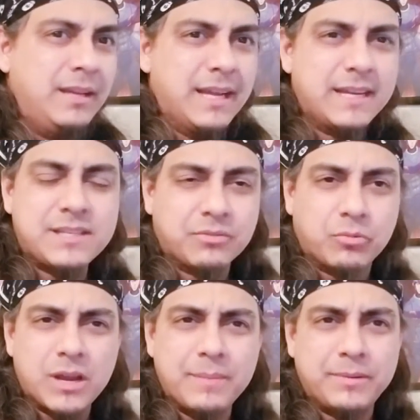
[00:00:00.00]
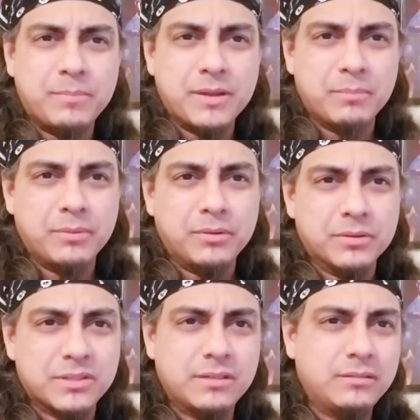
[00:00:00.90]
It doesn't grab you by the
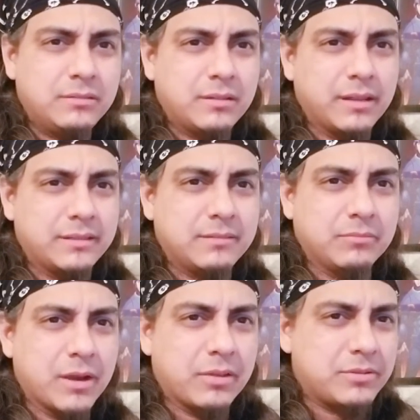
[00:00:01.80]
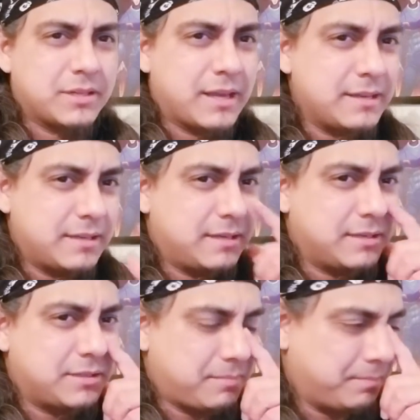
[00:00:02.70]
balls like regular Tecate
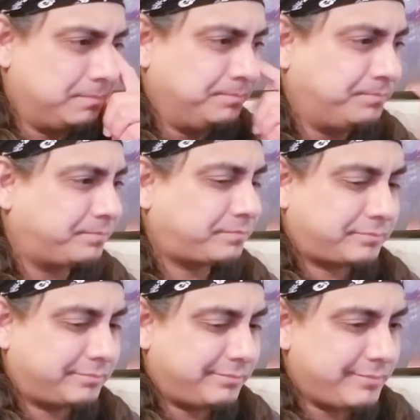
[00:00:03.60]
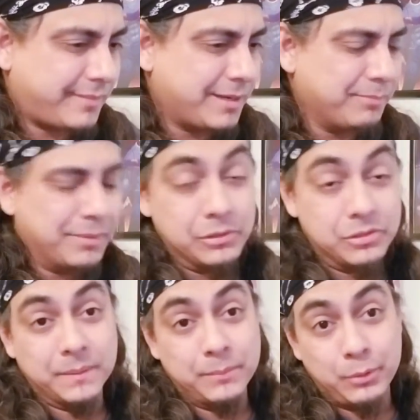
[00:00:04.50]
does. But some
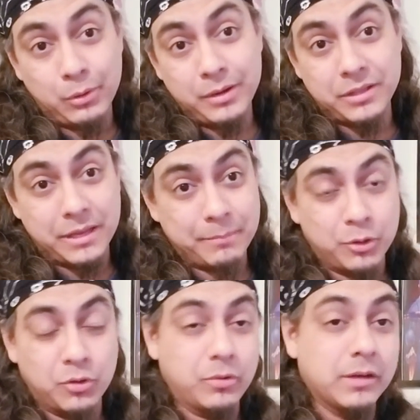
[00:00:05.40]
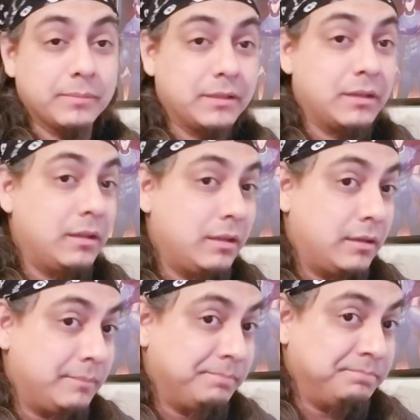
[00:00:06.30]
people are into that ball grabbing.
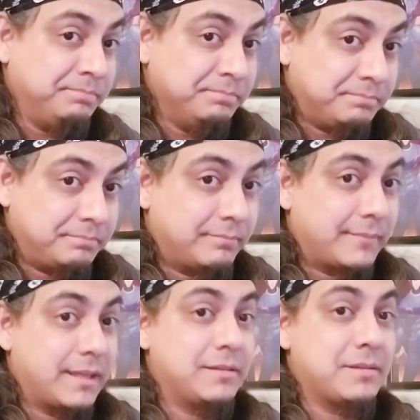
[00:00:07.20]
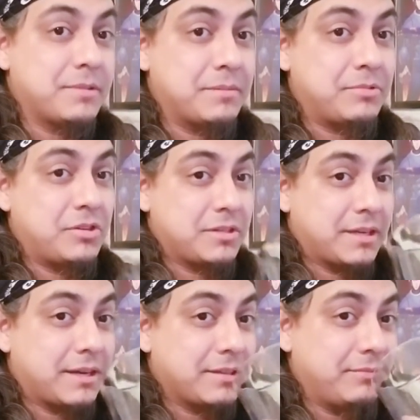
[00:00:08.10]
Sometimes you just
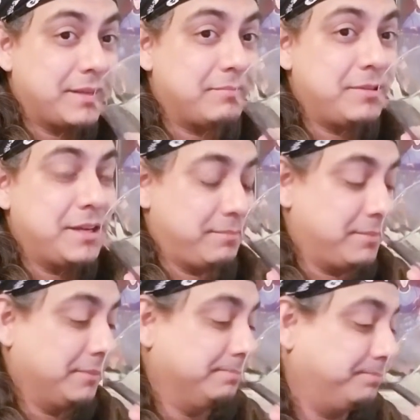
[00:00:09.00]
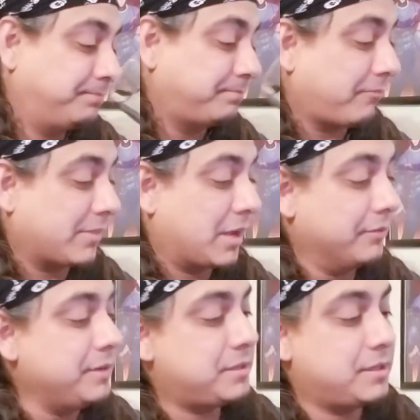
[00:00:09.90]
gotta live that way. But
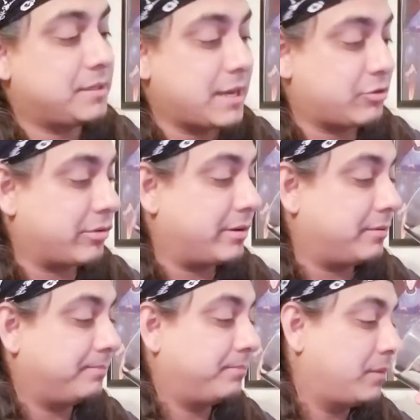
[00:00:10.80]
this is actually.